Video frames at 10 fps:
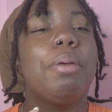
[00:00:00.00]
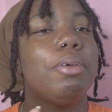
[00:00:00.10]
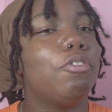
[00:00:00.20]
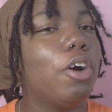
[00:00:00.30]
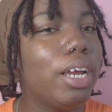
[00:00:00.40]

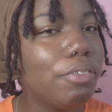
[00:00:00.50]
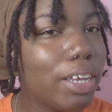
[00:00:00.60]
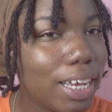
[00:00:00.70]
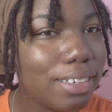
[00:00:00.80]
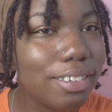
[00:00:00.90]
before I
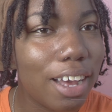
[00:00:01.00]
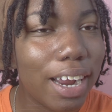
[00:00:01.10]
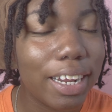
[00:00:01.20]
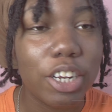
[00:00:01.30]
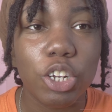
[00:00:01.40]
even get
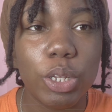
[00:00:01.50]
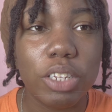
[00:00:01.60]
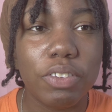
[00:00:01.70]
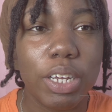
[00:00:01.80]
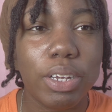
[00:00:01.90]
started, no,
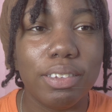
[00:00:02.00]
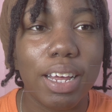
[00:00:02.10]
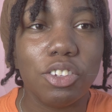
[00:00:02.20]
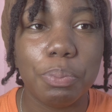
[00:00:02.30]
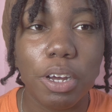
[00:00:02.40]
this video is
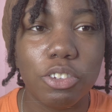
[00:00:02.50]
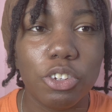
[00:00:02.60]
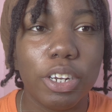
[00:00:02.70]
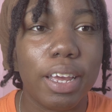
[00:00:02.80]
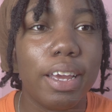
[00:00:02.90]
not
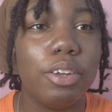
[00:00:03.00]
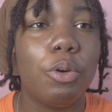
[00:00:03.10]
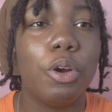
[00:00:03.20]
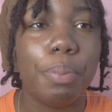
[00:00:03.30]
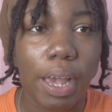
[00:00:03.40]
sponsored and
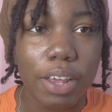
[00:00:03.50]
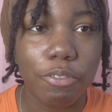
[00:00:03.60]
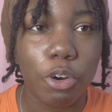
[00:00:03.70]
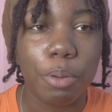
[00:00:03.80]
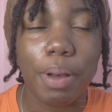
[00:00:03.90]
or paid
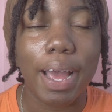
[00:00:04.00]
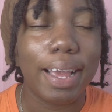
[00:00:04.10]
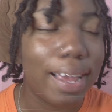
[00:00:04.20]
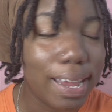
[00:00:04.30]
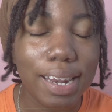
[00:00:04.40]
for
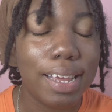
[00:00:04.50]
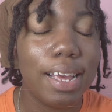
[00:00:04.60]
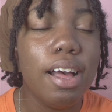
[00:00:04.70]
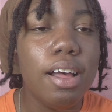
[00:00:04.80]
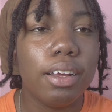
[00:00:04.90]
by
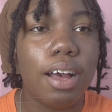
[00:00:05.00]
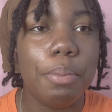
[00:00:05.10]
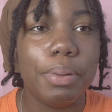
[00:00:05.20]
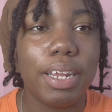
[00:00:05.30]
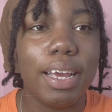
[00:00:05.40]
any
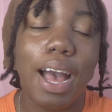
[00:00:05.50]
company.